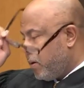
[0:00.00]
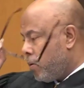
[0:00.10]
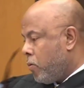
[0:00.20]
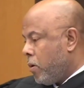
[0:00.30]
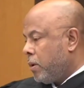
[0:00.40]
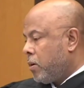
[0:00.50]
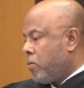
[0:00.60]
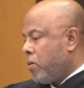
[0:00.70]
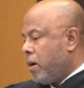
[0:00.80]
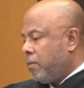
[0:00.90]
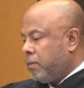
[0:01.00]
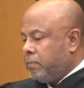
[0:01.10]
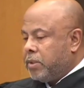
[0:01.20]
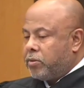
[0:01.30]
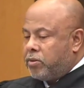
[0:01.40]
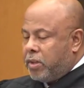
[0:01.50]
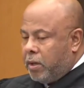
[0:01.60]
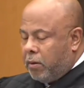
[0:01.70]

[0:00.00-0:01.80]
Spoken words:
that we were in court, the court, Mr.